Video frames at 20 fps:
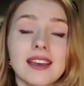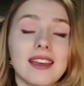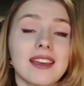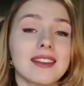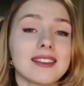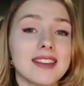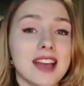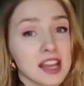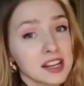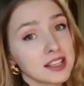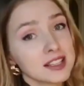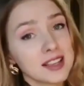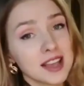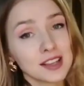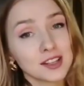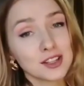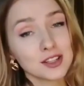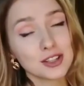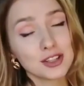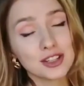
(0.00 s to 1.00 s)
and I
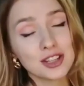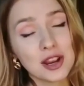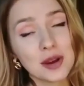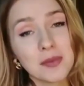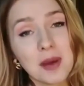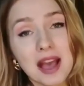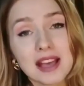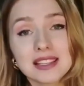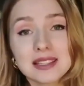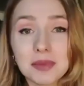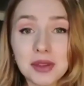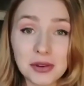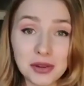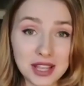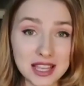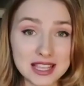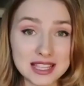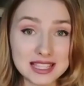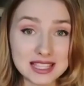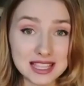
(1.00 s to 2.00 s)
decided to share my
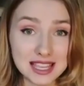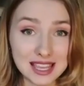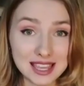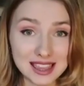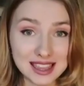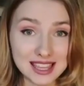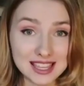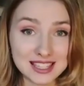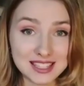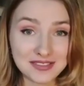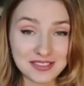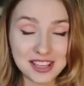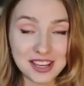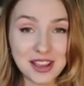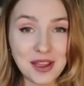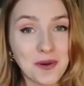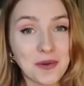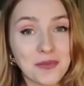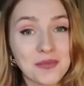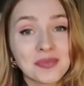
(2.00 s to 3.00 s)
experience in this
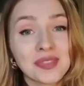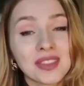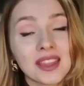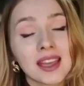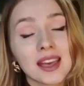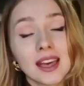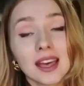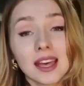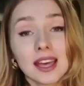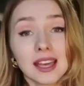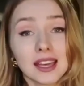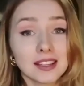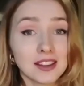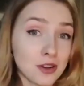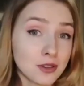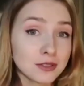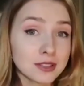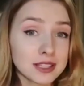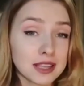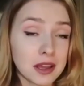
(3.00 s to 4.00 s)
video
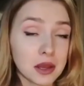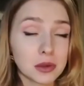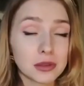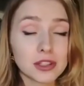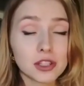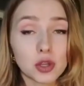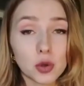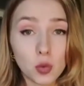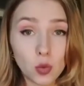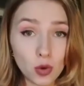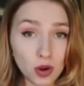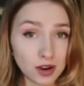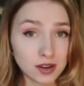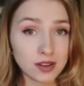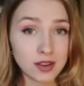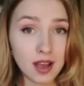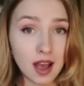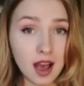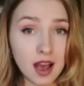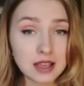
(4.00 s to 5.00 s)
and also to
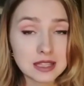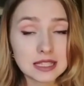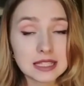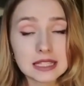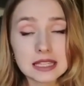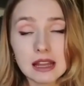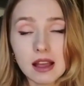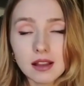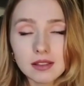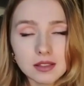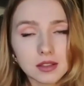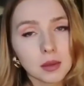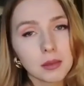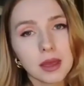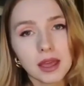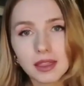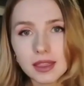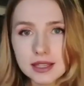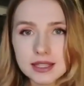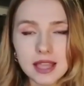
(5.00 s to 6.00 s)
warn you guys not
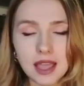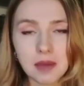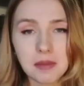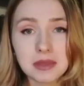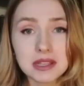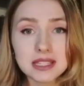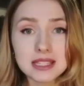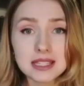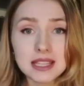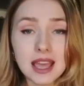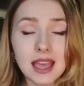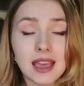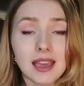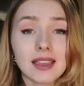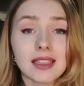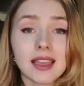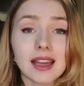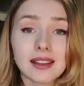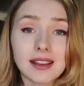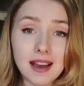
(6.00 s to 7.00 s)
to make the same
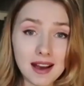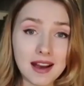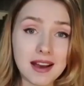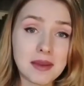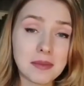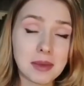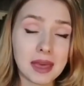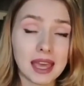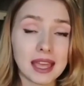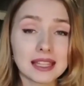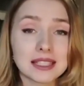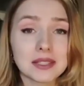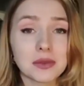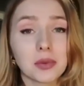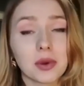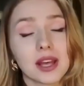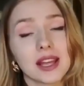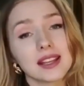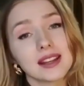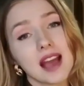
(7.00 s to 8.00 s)
mistake that I
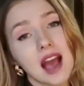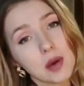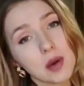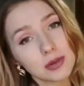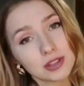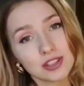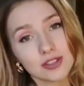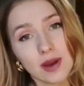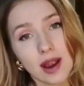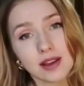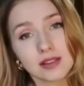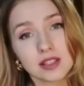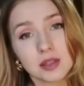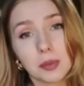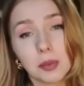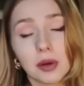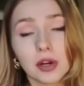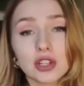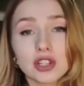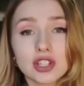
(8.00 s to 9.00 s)
made when I was trying
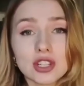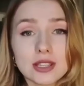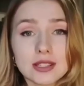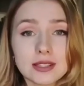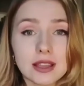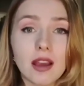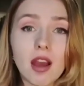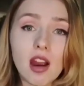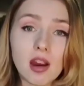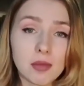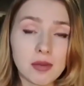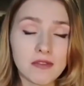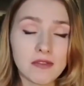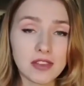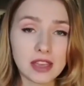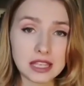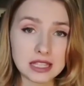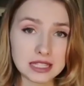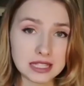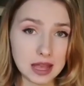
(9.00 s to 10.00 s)
to purchase the
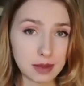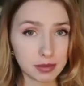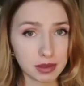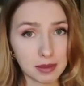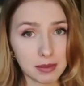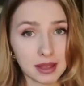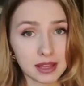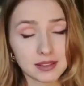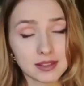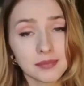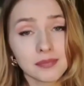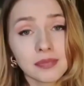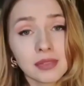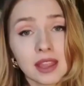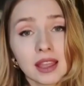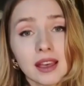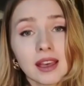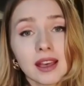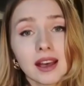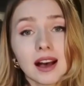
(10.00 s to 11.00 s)
CarboFix supplement.
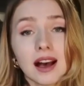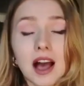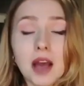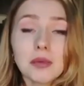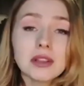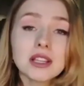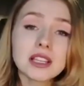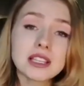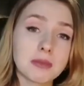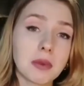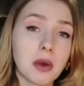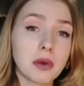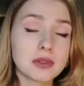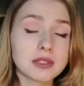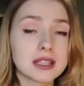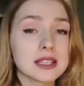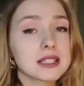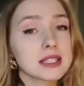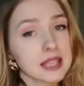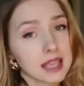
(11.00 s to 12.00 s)
I will
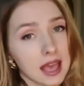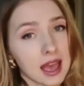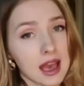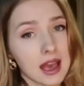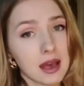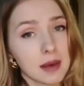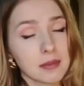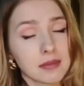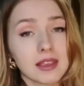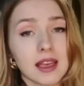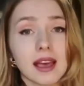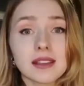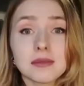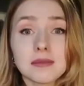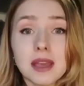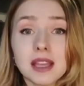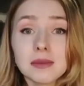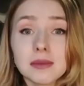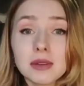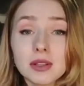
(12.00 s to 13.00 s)
expose the scam
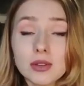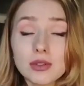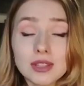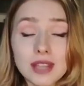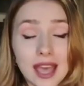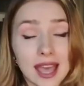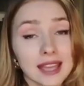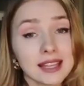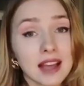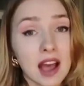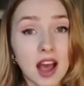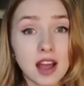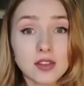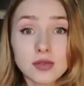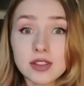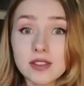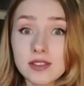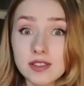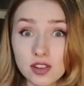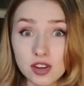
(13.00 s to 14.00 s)
that made me lose
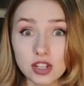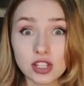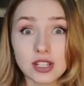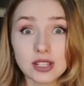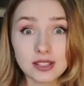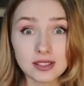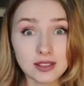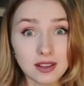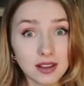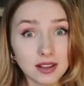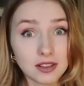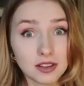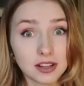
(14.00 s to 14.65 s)
$830.